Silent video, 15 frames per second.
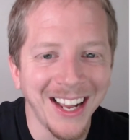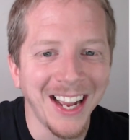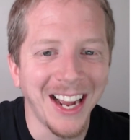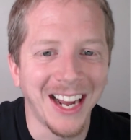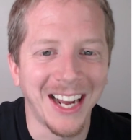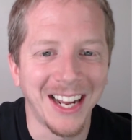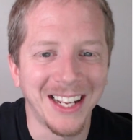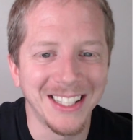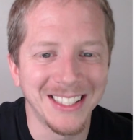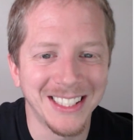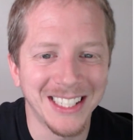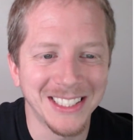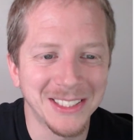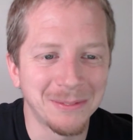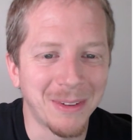
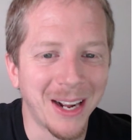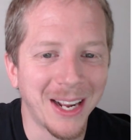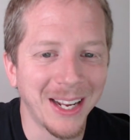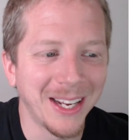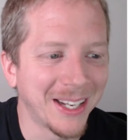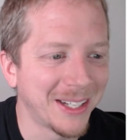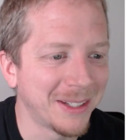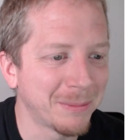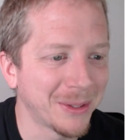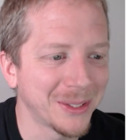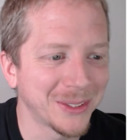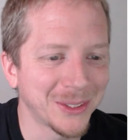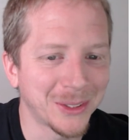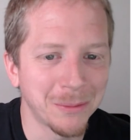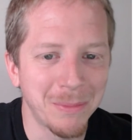That's my
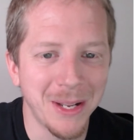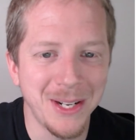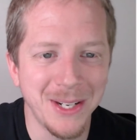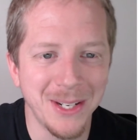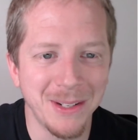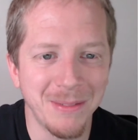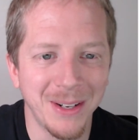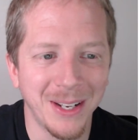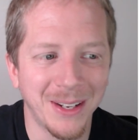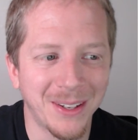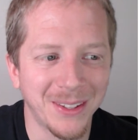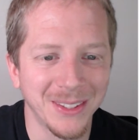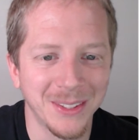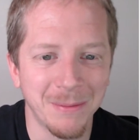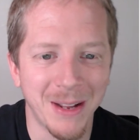personal opinion
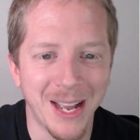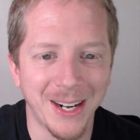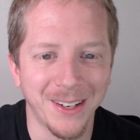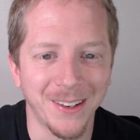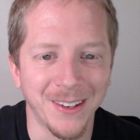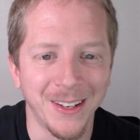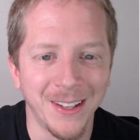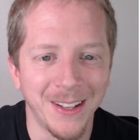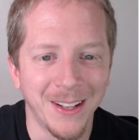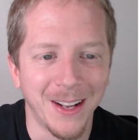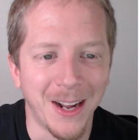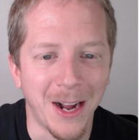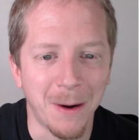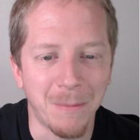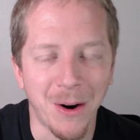on the matter.
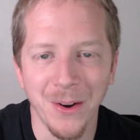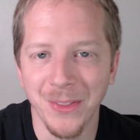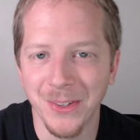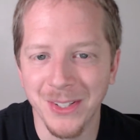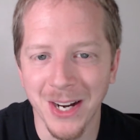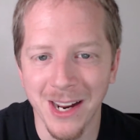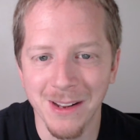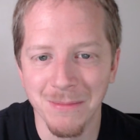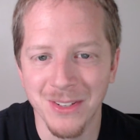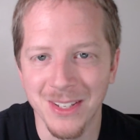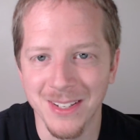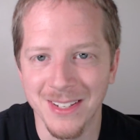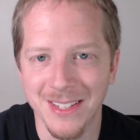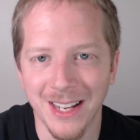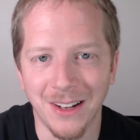Are there times to
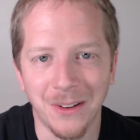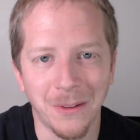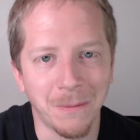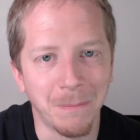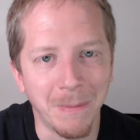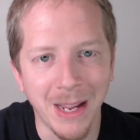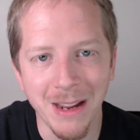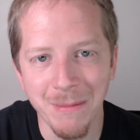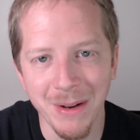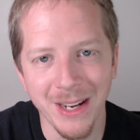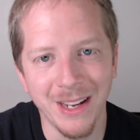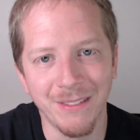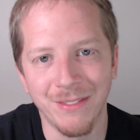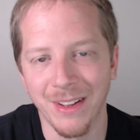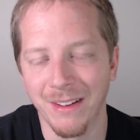sell?
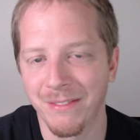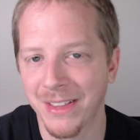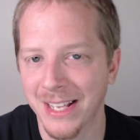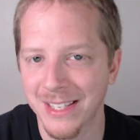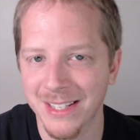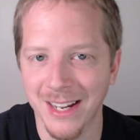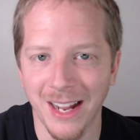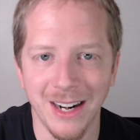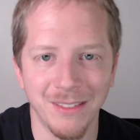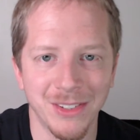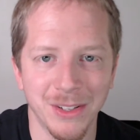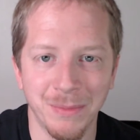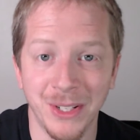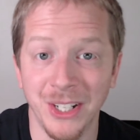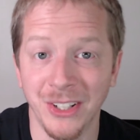Maybe, if that's kind of
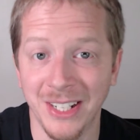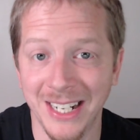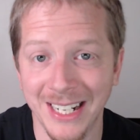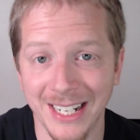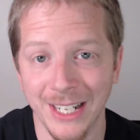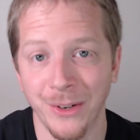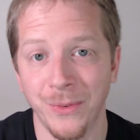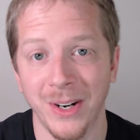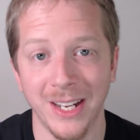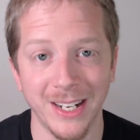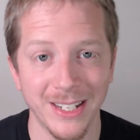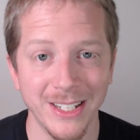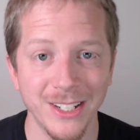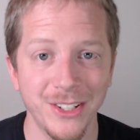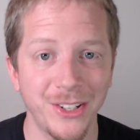something you want to get
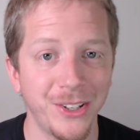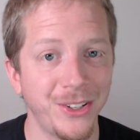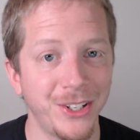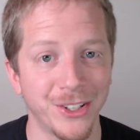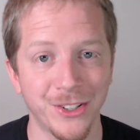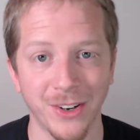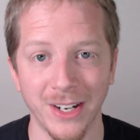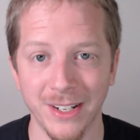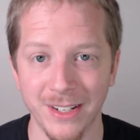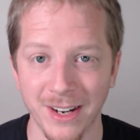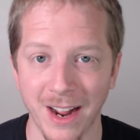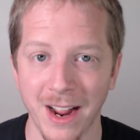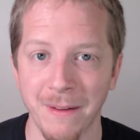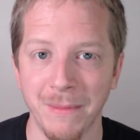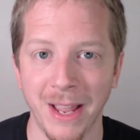into, you're trying to
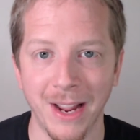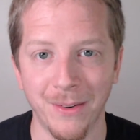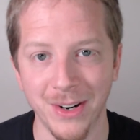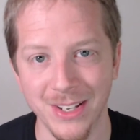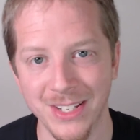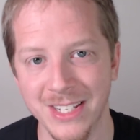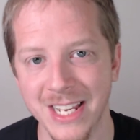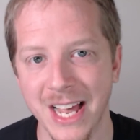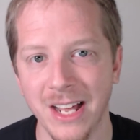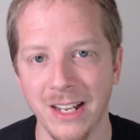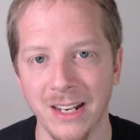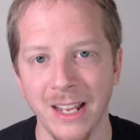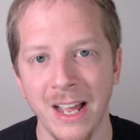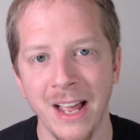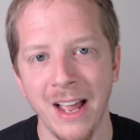time, hey, I want to
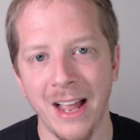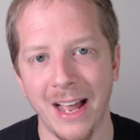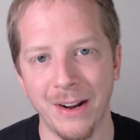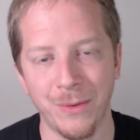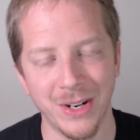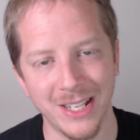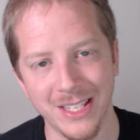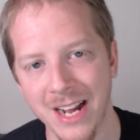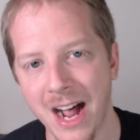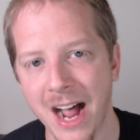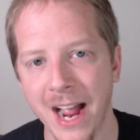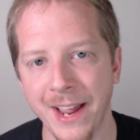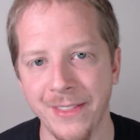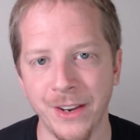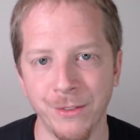sell at when it's
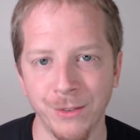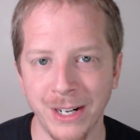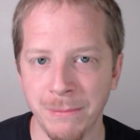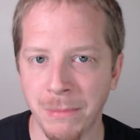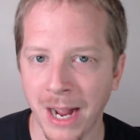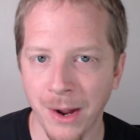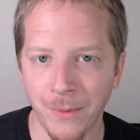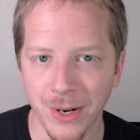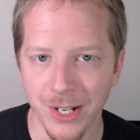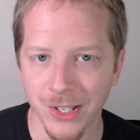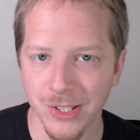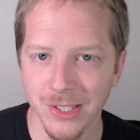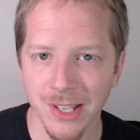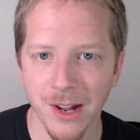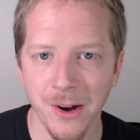high and then rebuy when
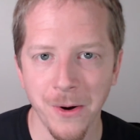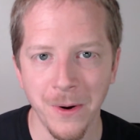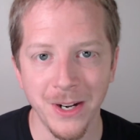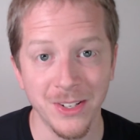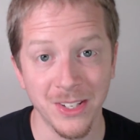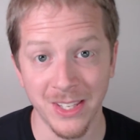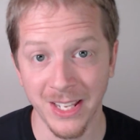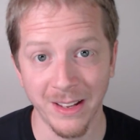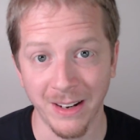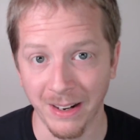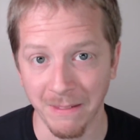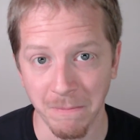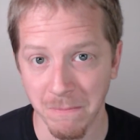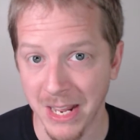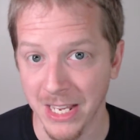it's low. Here's the thing,
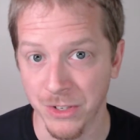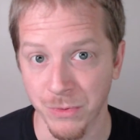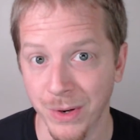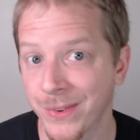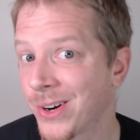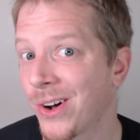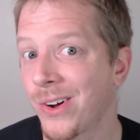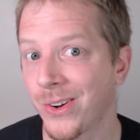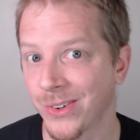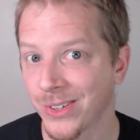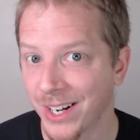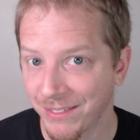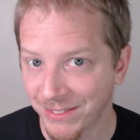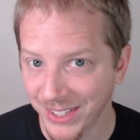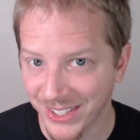like, yes, we would all
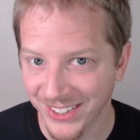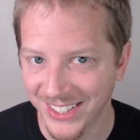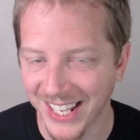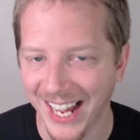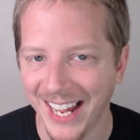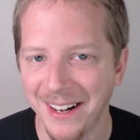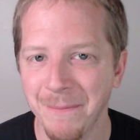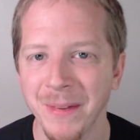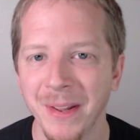love to do that.